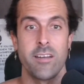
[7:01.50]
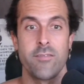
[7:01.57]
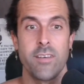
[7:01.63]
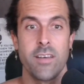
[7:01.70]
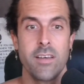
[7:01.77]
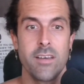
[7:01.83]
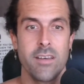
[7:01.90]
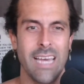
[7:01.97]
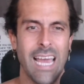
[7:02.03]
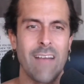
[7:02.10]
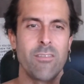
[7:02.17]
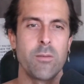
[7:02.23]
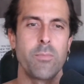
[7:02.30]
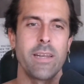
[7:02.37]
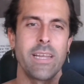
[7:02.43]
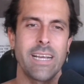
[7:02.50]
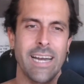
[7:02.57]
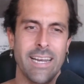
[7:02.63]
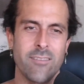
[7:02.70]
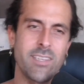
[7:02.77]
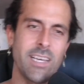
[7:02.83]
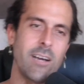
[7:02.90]
of everybody
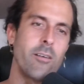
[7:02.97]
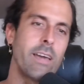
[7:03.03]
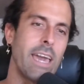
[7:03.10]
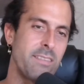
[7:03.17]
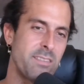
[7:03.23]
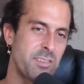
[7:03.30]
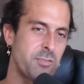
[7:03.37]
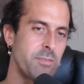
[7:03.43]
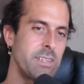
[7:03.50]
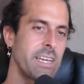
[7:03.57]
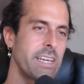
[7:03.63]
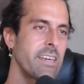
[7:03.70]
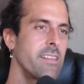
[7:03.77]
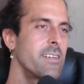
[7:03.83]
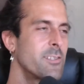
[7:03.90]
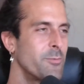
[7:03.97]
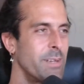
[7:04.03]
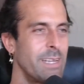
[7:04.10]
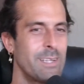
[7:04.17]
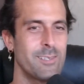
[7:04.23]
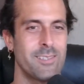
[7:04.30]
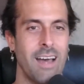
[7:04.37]
kind of saying, okay, this is ridiculous, we
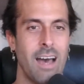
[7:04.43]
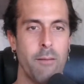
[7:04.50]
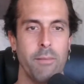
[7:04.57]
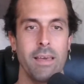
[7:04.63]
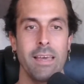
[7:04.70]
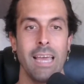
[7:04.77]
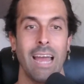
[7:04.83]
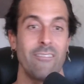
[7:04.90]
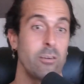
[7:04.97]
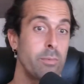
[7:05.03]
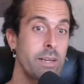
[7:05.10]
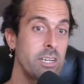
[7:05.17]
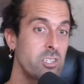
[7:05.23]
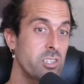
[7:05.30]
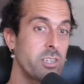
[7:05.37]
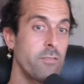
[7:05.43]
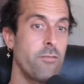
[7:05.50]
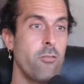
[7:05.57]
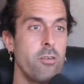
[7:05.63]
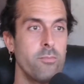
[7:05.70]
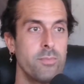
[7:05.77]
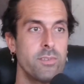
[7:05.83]
need to stop, everybody just
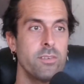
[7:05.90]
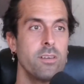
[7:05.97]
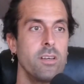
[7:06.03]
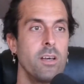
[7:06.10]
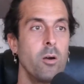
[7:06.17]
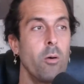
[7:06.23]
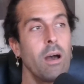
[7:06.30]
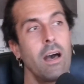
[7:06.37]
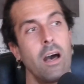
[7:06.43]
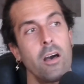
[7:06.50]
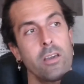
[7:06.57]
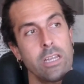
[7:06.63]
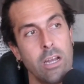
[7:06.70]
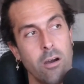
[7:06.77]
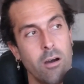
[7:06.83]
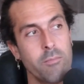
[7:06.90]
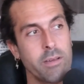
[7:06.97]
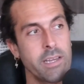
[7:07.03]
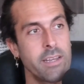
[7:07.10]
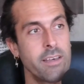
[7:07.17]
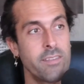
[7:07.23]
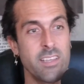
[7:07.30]
conforms. Well,
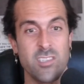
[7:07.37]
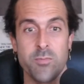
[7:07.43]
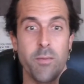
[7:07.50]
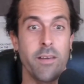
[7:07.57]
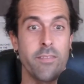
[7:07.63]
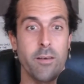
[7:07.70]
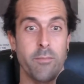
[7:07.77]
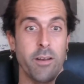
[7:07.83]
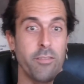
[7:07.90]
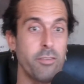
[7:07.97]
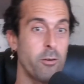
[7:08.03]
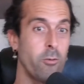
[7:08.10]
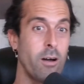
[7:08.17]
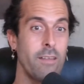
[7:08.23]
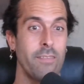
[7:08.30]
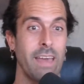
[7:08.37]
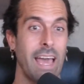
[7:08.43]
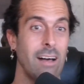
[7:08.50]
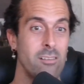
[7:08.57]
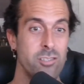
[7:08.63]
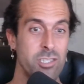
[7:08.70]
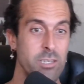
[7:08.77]
this month I'm going to throw on the
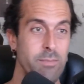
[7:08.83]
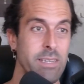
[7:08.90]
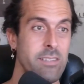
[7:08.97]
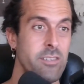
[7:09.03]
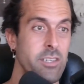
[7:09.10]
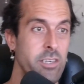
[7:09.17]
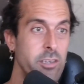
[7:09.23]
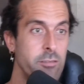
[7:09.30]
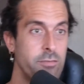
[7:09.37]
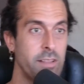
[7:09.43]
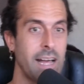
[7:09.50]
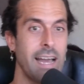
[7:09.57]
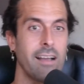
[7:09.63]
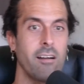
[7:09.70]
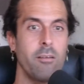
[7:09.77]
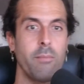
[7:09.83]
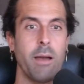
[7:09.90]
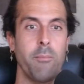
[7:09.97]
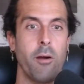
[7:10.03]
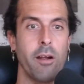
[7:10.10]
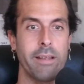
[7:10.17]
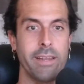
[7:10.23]
LGBTQ flag on my
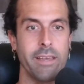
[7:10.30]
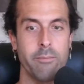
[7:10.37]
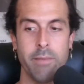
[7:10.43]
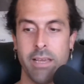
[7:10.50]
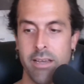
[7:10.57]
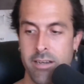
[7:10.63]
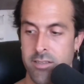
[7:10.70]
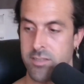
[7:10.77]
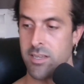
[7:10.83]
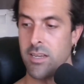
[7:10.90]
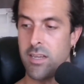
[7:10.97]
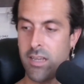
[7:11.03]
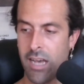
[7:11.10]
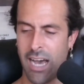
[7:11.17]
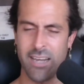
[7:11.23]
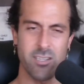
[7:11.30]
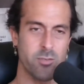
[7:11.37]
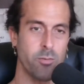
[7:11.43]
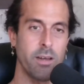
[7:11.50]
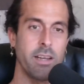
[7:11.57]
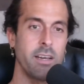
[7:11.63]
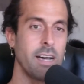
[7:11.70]
marketing because I
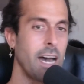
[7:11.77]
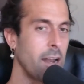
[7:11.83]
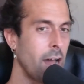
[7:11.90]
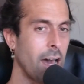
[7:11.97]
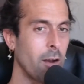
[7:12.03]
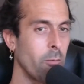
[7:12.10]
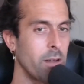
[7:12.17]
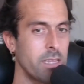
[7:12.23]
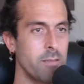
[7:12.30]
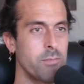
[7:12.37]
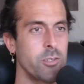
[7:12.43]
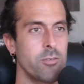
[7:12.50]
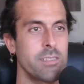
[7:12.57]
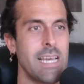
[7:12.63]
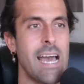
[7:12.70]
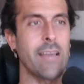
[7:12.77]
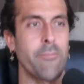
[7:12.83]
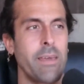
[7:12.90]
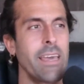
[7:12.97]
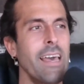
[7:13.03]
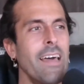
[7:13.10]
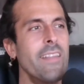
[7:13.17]
just want to, I don't want them to attack
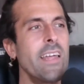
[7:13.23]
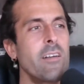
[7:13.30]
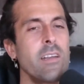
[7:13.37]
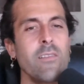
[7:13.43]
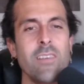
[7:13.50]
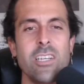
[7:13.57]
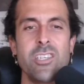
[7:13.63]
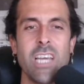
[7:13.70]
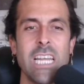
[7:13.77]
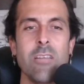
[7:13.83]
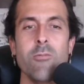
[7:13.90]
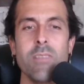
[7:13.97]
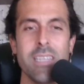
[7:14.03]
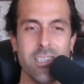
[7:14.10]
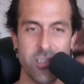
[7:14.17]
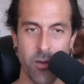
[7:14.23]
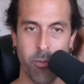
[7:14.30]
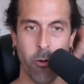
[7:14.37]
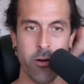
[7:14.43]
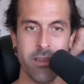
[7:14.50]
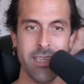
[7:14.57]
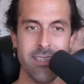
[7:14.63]
me. They don't even genuinely
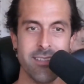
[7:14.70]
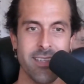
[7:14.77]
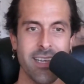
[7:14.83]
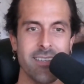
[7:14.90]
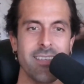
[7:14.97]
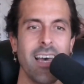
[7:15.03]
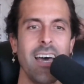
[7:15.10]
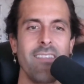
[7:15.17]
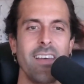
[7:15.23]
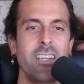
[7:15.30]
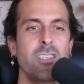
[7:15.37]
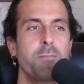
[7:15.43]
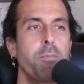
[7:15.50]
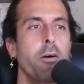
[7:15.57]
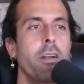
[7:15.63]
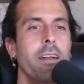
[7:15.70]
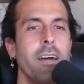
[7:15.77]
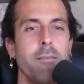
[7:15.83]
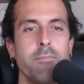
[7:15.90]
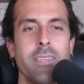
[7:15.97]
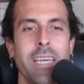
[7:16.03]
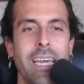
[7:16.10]
support these things. They just put it
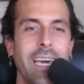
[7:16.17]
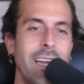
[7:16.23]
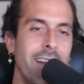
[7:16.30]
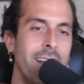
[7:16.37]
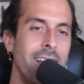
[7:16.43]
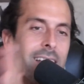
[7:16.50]
up to get